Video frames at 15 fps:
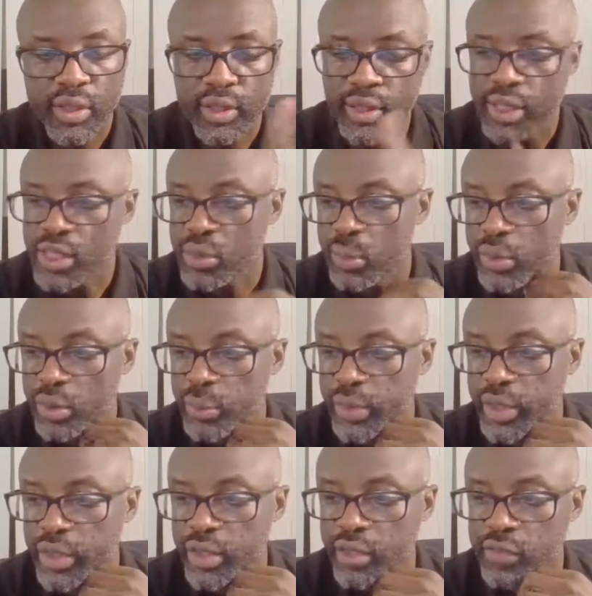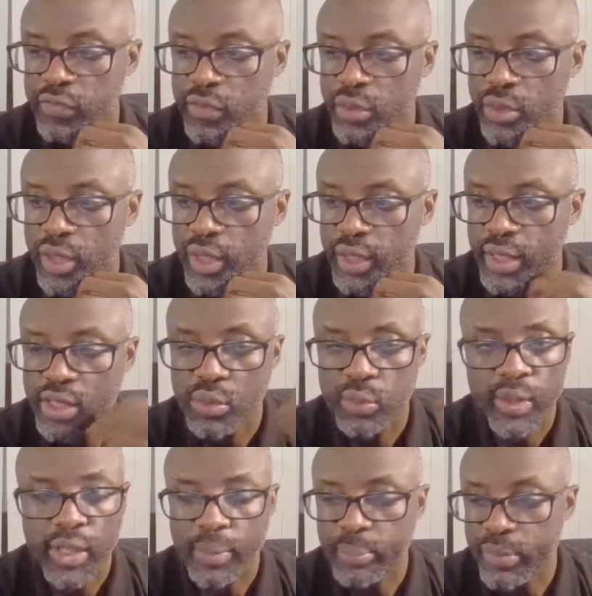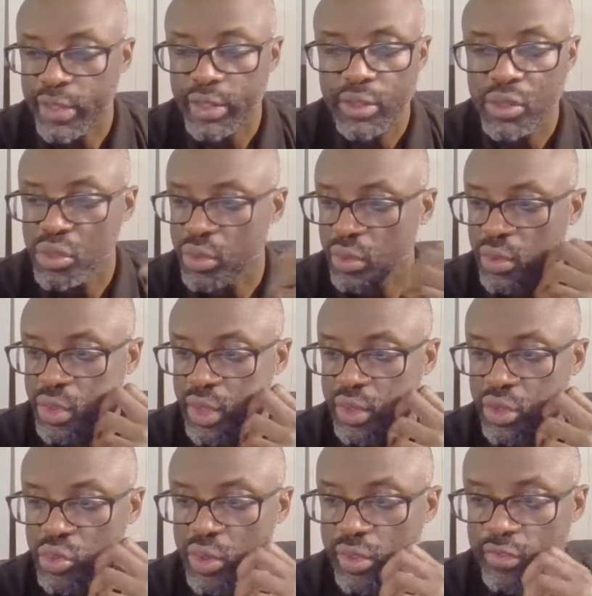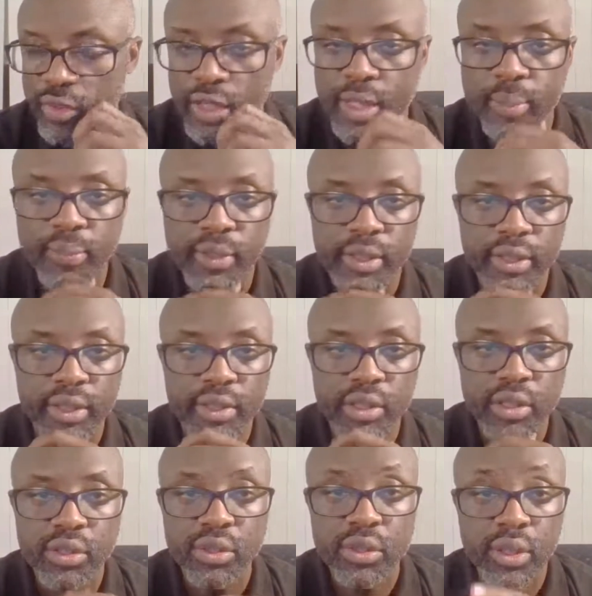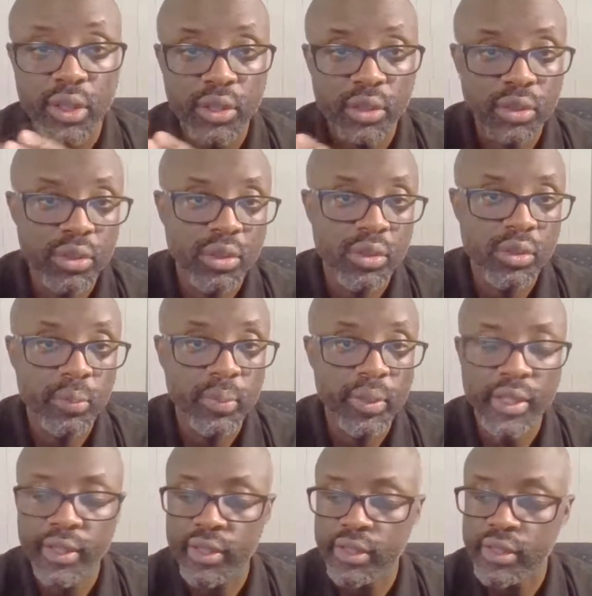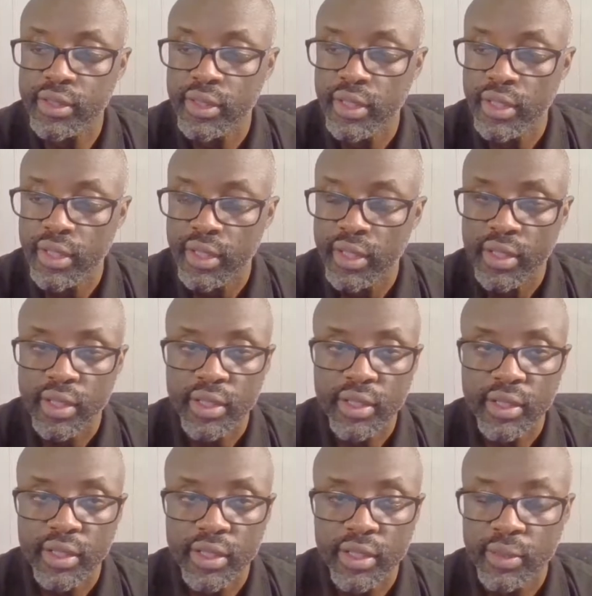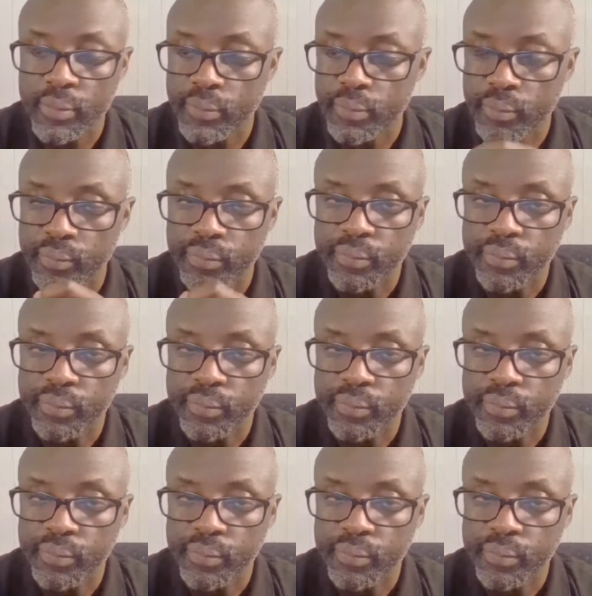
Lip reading: That's what we're here for, and that's why I'm here. So those are the travel update. It used to be that um,